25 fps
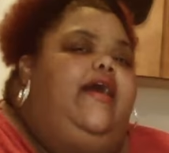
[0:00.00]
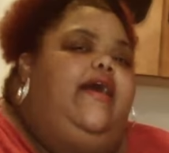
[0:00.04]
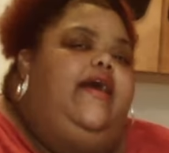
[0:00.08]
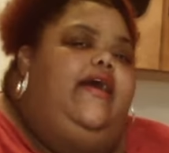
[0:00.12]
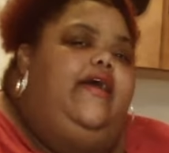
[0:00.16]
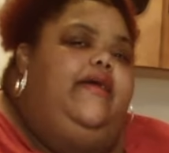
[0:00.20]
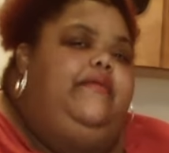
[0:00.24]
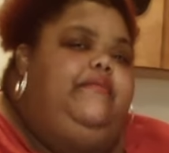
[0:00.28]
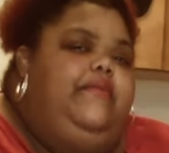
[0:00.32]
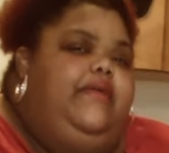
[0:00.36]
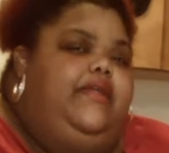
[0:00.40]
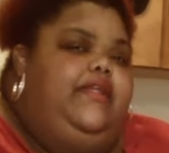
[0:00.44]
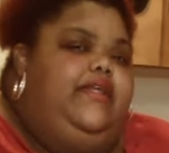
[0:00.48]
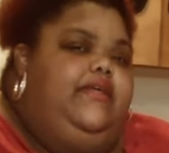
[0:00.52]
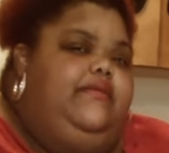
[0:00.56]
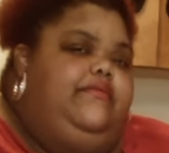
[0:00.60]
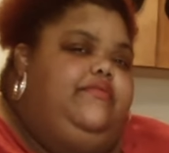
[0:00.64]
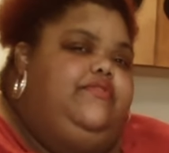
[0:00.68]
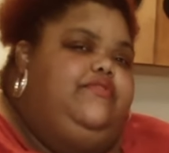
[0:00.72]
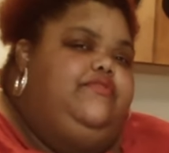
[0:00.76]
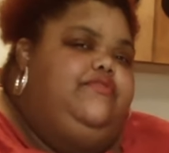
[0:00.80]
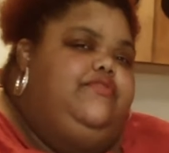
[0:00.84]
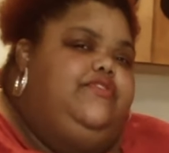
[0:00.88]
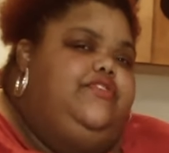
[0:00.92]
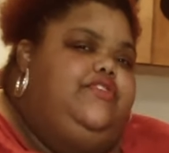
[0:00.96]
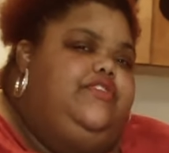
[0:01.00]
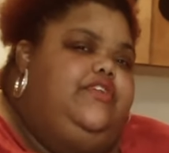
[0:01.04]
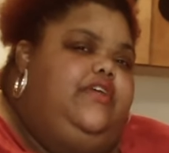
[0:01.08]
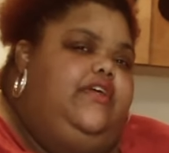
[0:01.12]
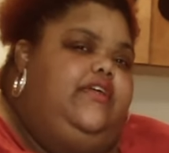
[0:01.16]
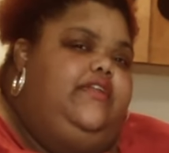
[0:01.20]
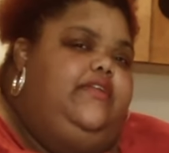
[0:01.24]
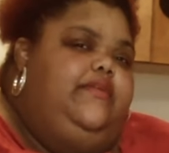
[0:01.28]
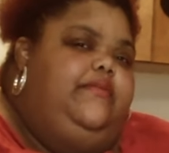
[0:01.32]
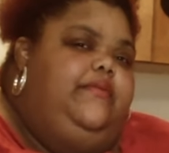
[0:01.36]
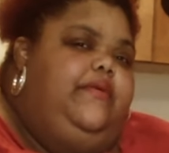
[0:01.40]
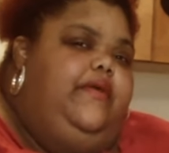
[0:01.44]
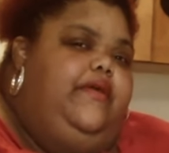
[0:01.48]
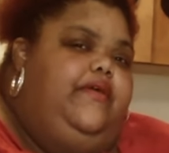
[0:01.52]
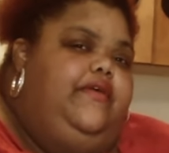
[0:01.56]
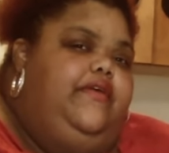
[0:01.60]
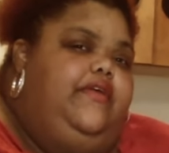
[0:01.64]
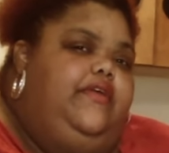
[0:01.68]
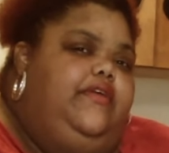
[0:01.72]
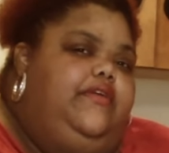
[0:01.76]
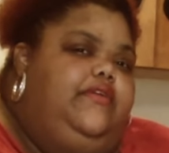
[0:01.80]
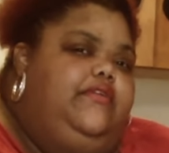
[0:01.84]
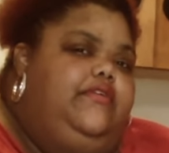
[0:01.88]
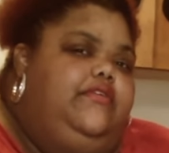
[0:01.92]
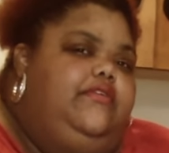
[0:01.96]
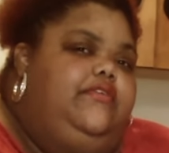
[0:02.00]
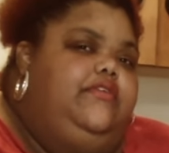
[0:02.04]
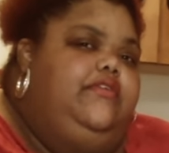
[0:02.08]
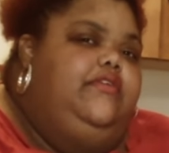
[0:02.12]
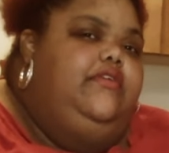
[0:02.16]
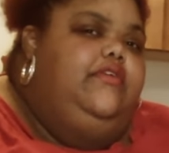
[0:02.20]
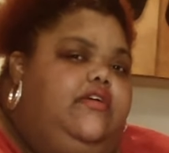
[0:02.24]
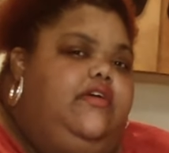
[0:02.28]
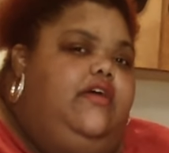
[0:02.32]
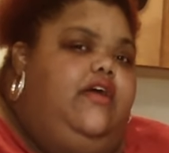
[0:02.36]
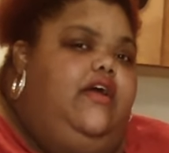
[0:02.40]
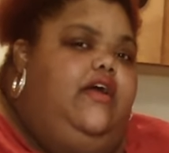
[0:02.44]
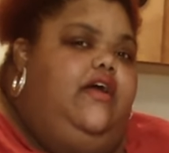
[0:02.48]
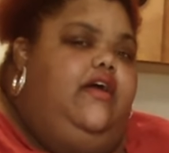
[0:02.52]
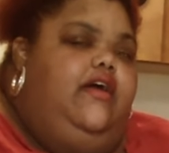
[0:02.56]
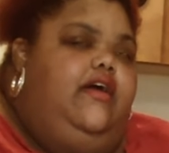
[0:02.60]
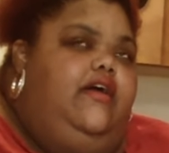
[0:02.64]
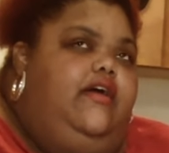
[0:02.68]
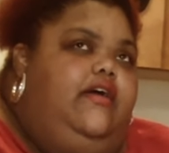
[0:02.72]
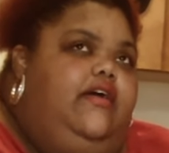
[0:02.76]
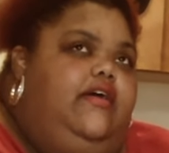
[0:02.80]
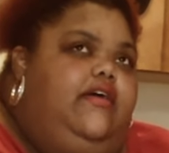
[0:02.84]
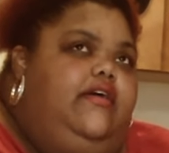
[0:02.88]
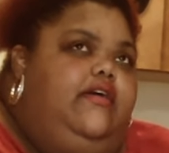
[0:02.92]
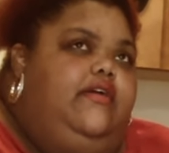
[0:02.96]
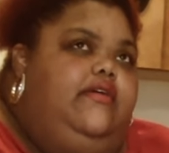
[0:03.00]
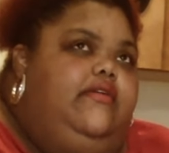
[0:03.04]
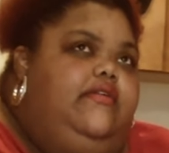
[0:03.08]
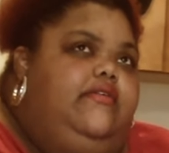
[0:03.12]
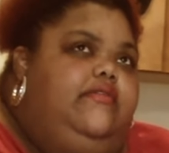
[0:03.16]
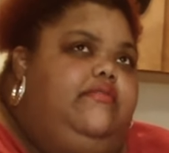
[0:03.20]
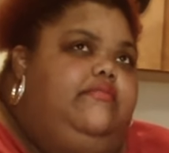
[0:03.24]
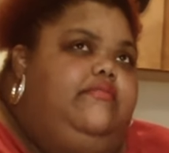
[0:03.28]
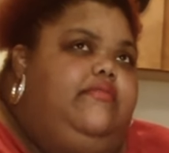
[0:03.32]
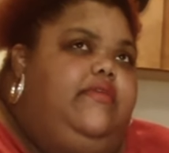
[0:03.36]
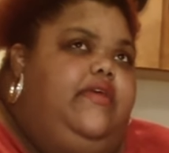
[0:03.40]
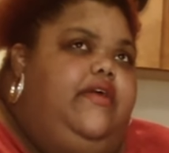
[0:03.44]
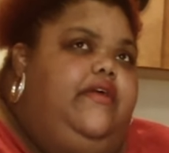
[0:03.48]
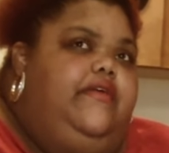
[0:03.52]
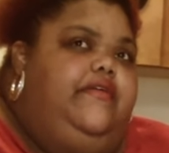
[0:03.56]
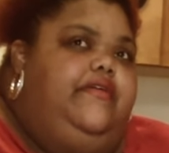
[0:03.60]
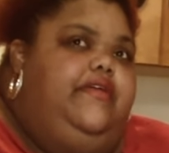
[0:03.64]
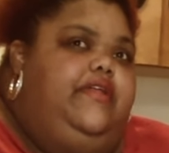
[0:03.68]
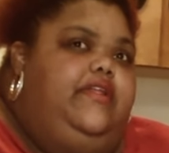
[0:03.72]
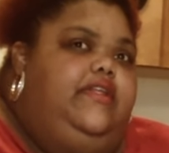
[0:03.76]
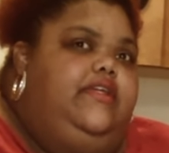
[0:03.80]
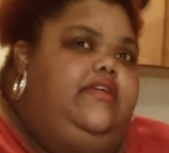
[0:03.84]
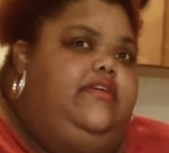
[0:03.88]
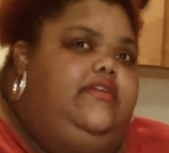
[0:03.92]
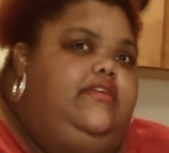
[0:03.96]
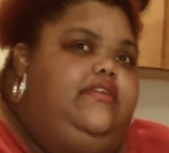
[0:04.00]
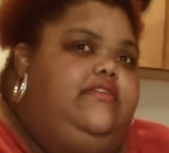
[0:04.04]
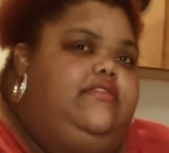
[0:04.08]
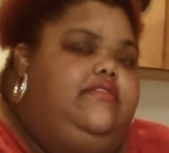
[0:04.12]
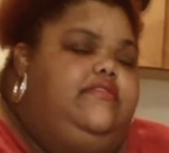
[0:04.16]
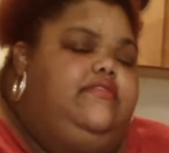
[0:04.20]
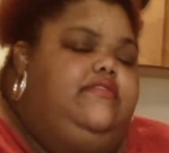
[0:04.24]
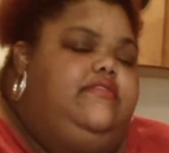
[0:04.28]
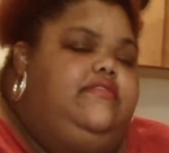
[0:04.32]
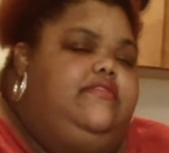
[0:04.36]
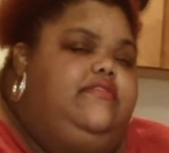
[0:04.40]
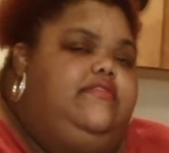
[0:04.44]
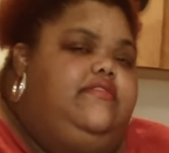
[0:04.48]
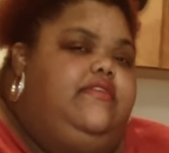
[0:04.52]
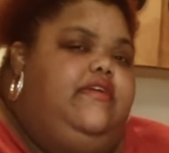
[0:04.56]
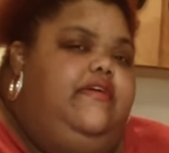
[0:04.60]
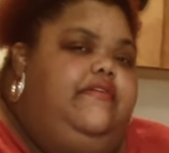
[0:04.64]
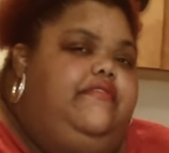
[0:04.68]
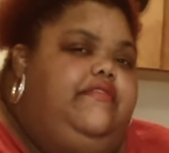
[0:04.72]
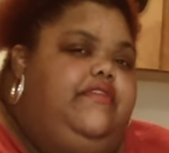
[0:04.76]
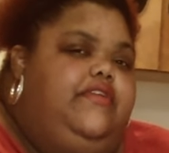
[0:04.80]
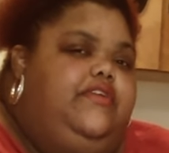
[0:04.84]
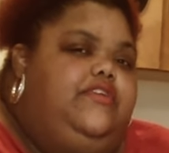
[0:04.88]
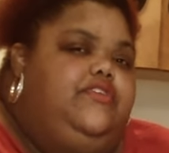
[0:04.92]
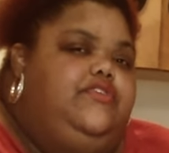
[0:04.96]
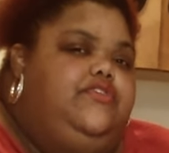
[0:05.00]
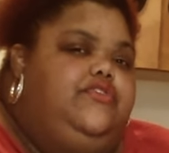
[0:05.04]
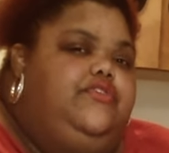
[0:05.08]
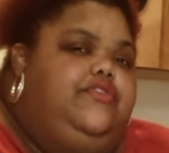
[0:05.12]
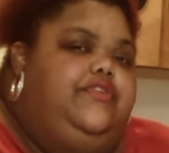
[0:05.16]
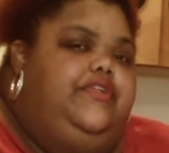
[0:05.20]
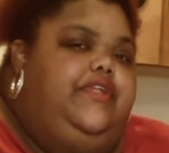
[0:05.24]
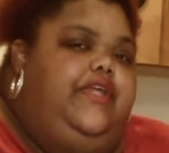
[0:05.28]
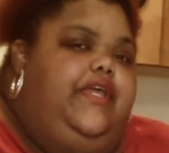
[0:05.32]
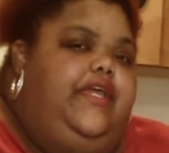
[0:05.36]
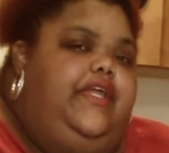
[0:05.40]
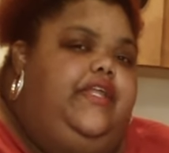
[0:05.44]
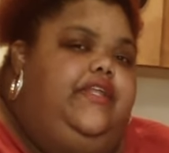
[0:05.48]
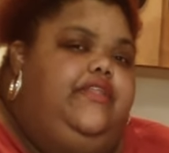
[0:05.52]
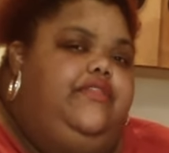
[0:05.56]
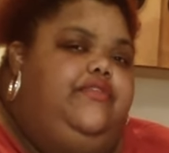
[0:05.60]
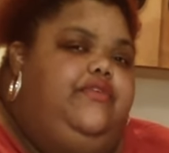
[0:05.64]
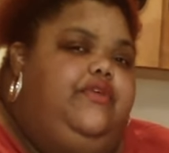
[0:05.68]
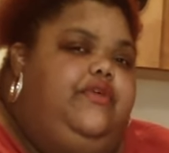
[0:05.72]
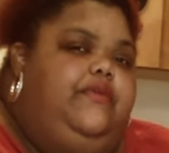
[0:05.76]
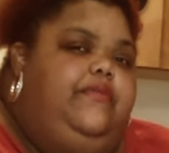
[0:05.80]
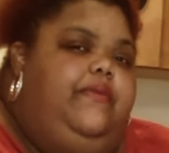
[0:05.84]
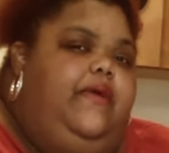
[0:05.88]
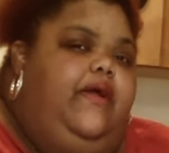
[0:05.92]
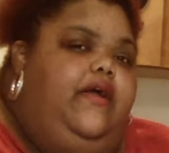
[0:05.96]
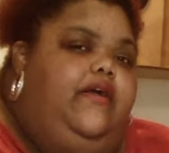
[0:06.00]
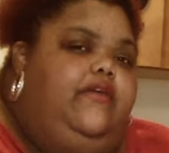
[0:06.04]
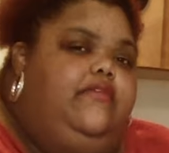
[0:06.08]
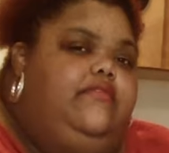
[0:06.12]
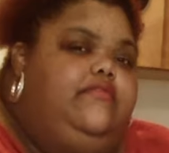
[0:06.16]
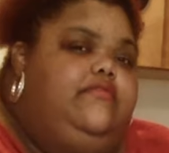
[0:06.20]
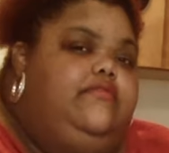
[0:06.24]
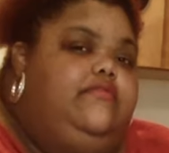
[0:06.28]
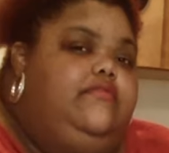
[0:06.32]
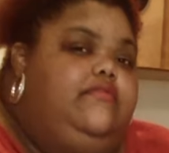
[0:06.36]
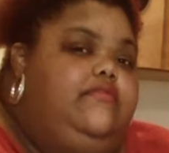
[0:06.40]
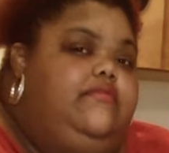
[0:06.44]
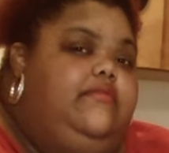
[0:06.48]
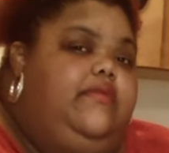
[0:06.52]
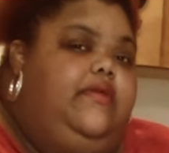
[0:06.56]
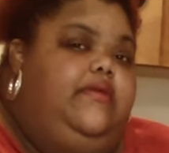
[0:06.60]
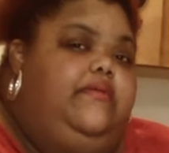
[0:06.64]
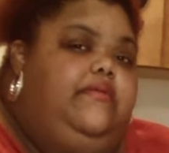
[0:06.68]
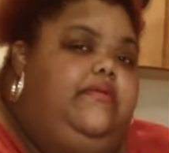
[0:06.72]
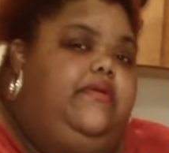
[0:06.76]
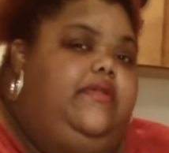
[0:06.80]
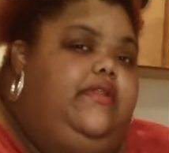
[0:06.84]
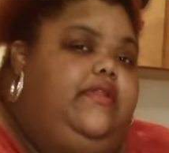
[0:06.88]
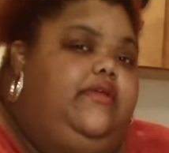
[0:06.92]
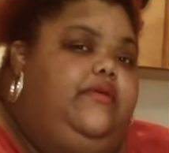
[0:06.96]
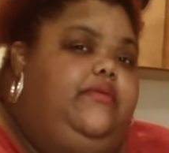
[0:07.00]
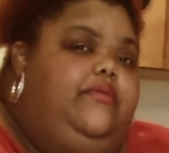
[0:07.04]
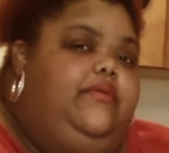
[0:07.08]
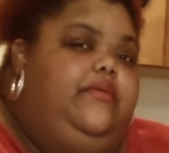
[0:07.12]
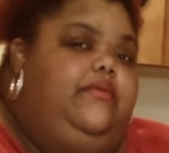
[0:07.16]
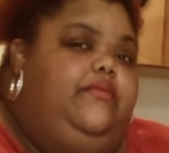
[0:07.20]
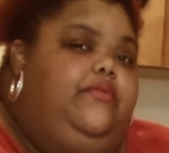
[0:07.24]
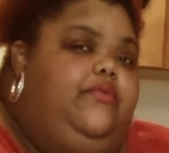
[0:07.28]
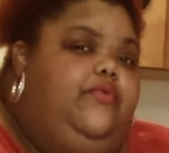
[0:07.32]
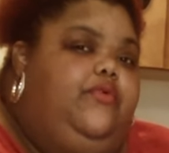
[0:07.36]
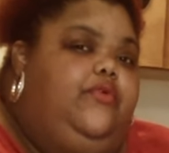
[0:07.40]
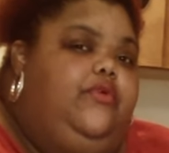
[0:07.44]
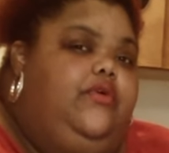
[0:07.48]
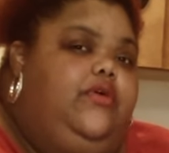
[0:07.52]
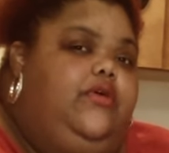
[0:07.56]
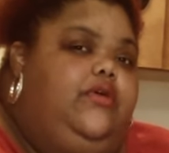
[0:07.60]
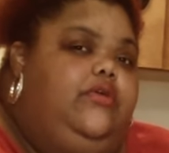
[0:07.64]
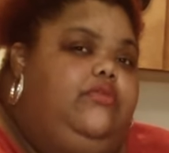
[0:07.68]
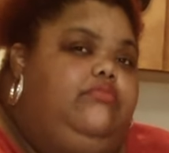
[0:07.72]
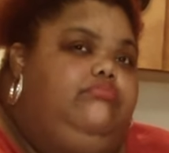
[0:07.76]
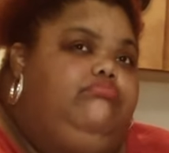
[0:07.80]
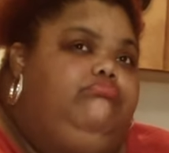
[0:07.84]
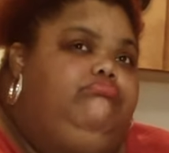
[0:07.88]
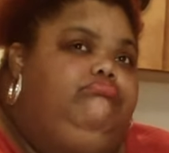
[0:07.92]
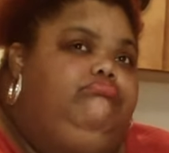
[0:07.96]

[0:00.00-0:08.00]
Hi, my name is Roshanna Perrio. I'm currently 783 pounds, maybe a little bit more.